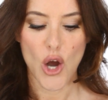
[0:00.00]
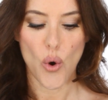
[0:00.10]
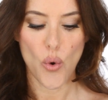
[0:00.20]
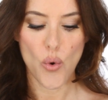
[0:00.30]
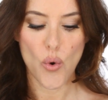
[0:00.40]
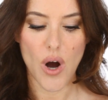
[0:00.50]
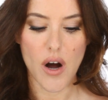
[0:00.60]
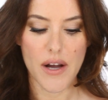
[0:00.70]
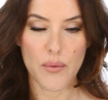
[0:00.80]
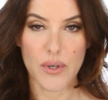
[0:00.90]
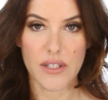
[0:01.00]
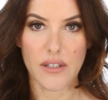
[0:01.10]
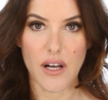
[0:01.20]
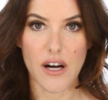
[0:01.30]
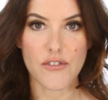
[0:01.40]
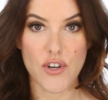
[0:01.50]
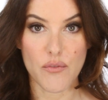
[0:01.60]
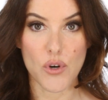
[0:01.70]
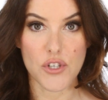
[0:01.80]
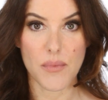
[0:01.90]
Or I will, after
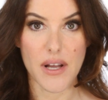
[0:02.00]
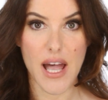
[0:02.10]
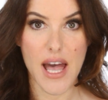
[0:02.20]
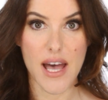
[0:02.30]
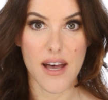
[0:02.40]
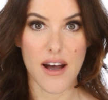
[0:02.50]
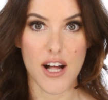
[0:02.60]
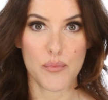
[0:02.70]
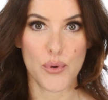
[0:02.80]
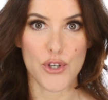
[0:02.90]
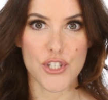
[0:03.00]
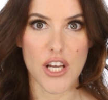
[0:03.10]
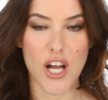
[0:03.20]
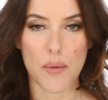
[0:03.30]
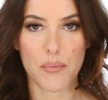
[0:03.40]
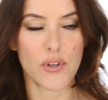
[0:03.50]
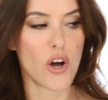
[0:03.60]
I've washed my hair, I'll put a couple